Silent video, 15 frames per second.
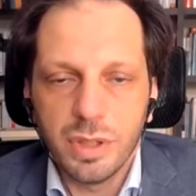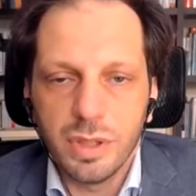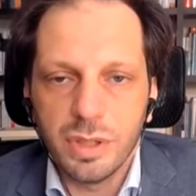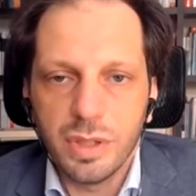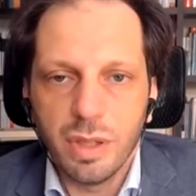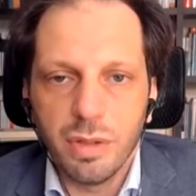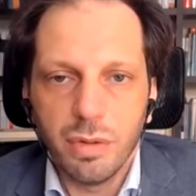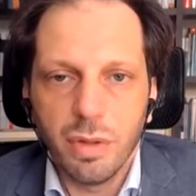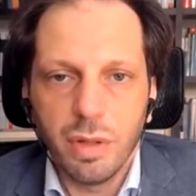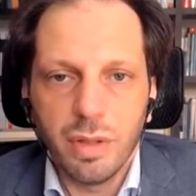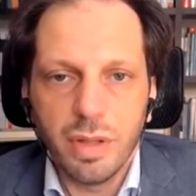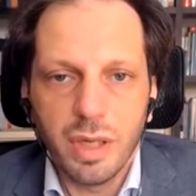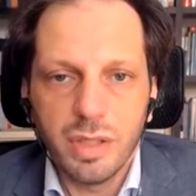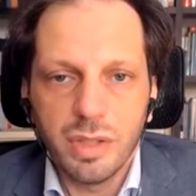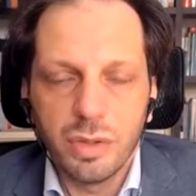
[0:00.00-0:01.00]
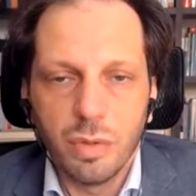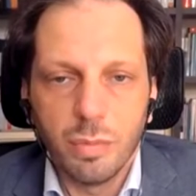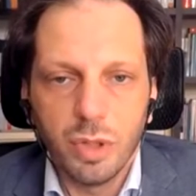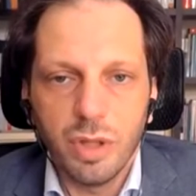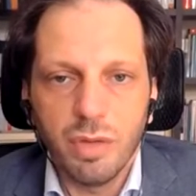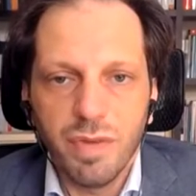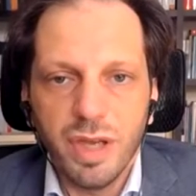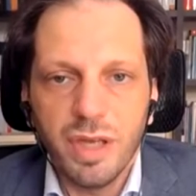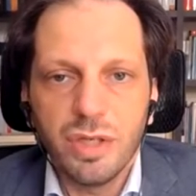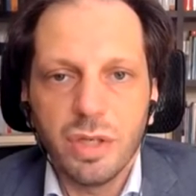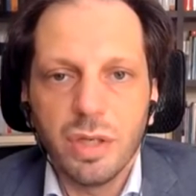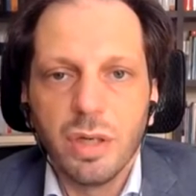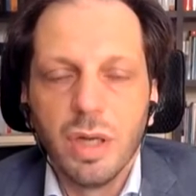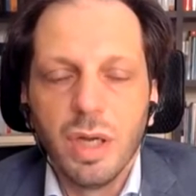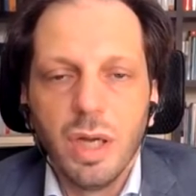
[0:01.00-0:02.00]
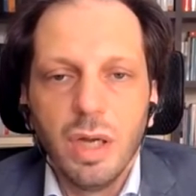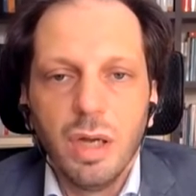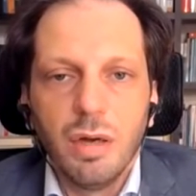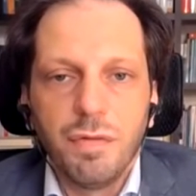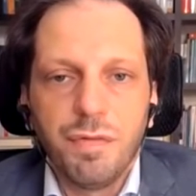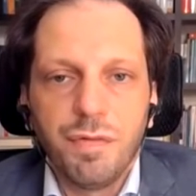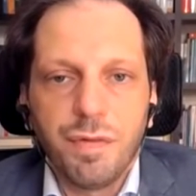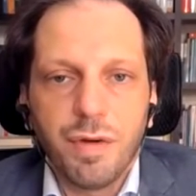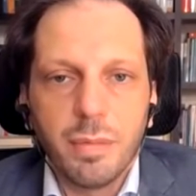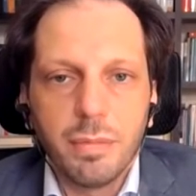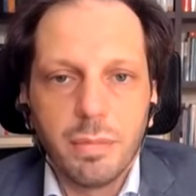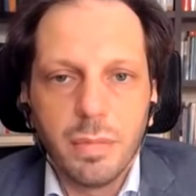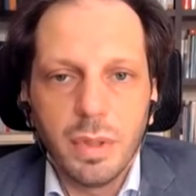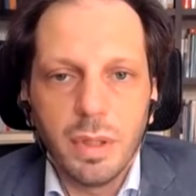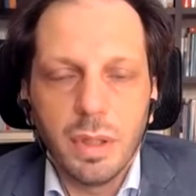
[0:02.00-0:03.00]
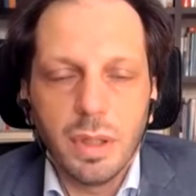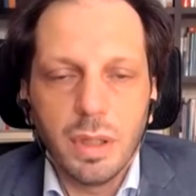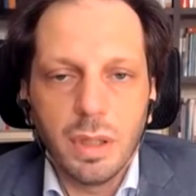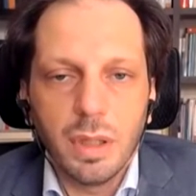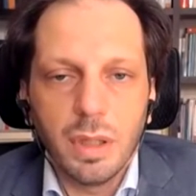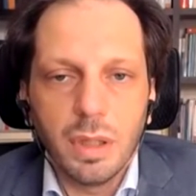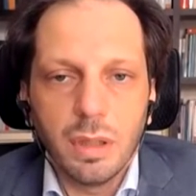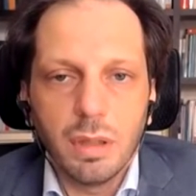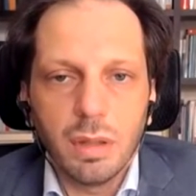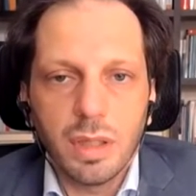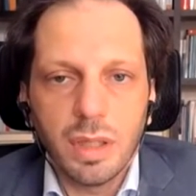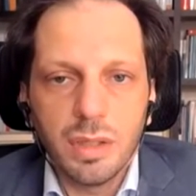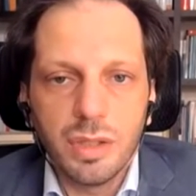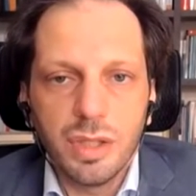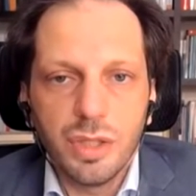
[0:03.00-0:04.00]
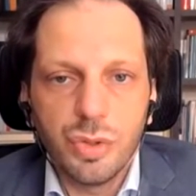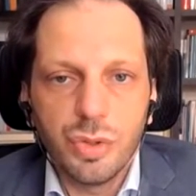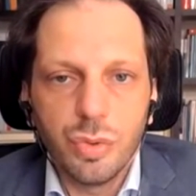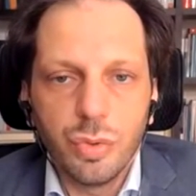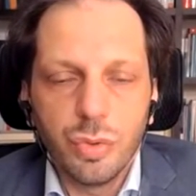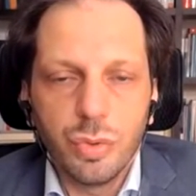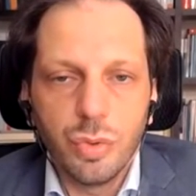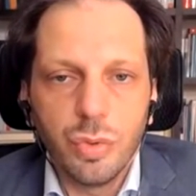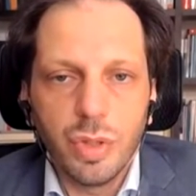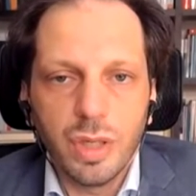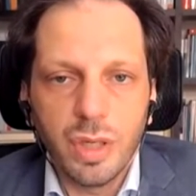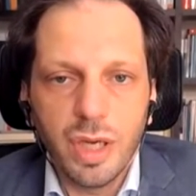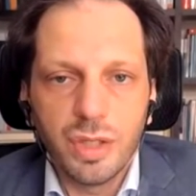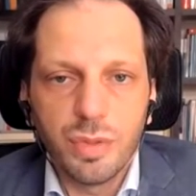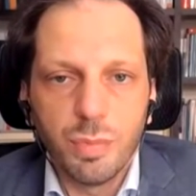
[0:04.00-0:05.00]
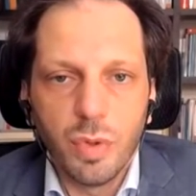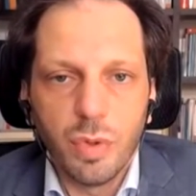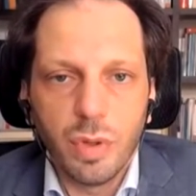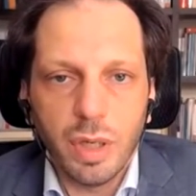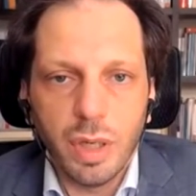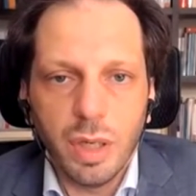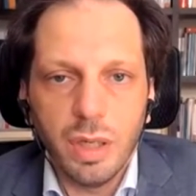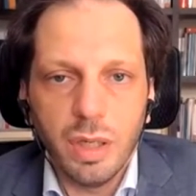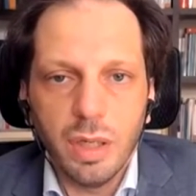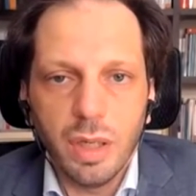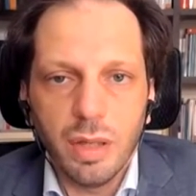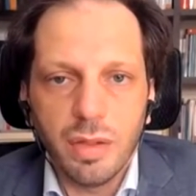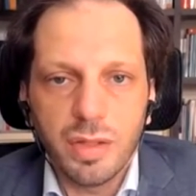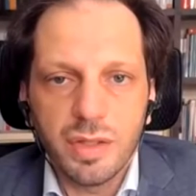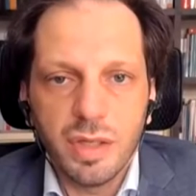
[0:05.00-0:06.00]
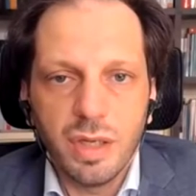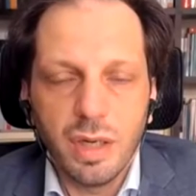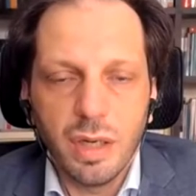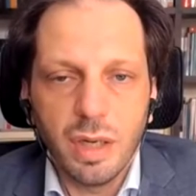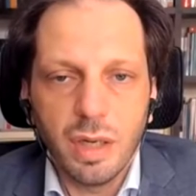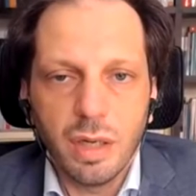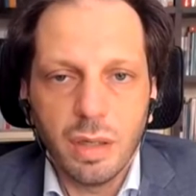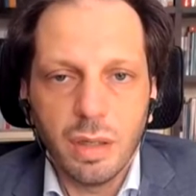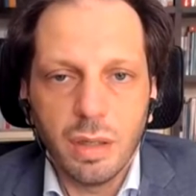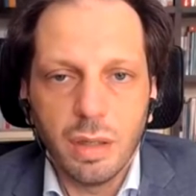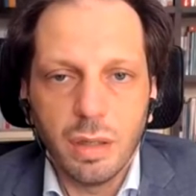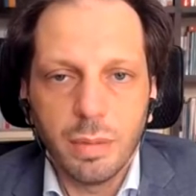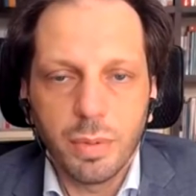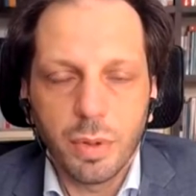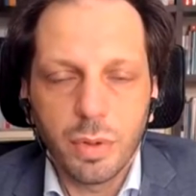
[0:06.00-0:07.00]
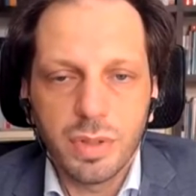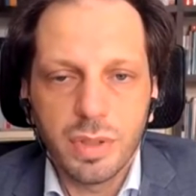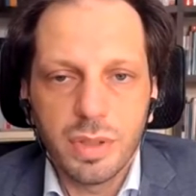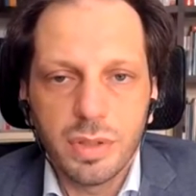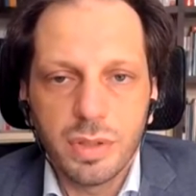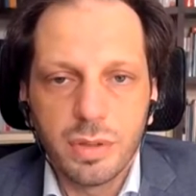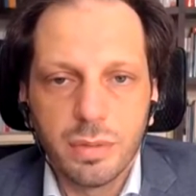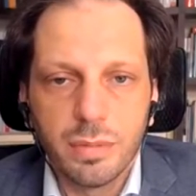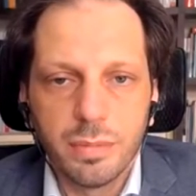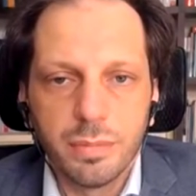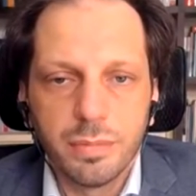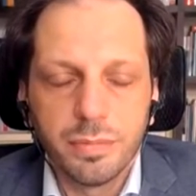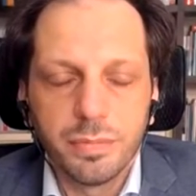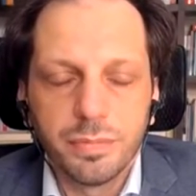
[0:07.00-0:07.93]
process, there is no motivation from countries to engage more in the Syria process.